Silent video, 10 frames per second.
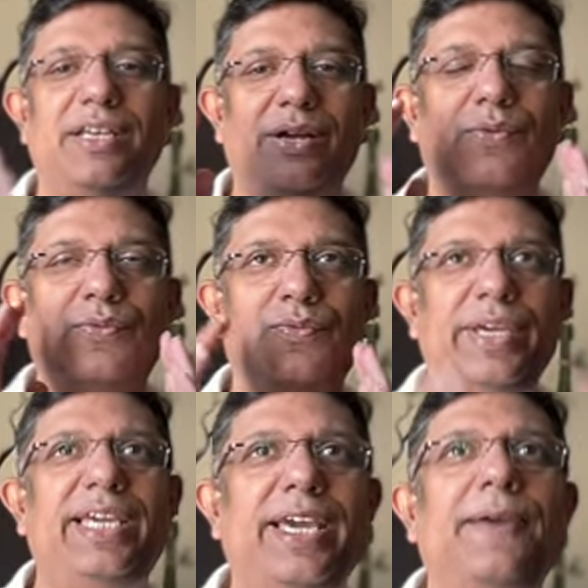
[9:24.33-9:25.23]
Now,
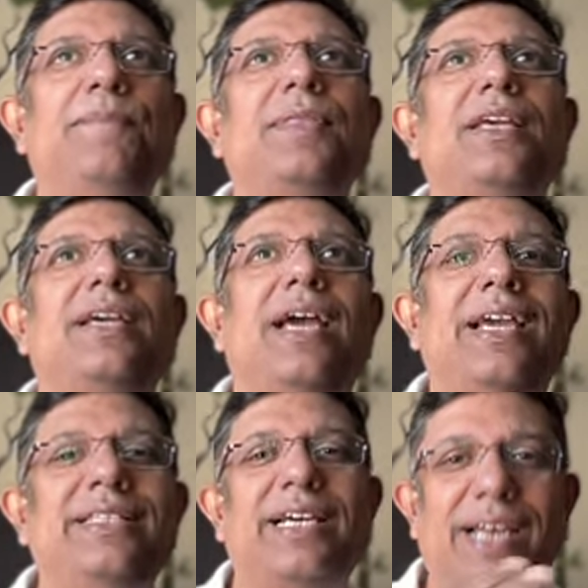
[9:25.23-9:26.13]
VK
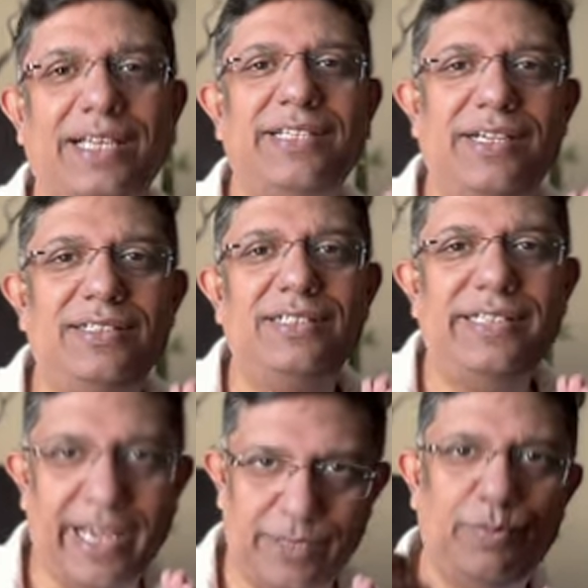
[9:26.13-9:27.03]
is a classical
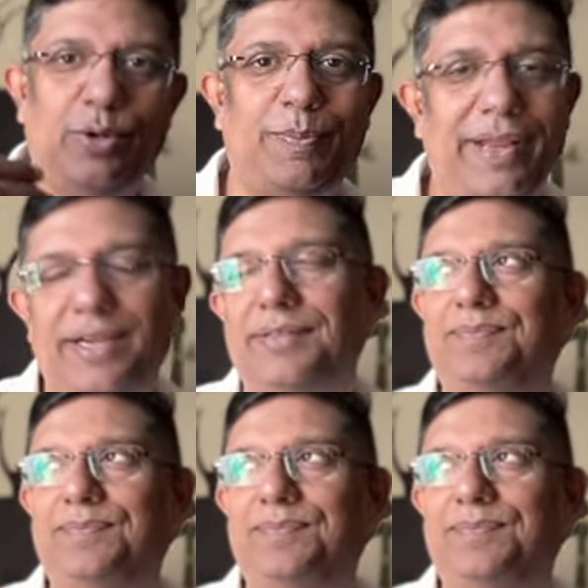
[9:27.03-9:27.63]
textbook player.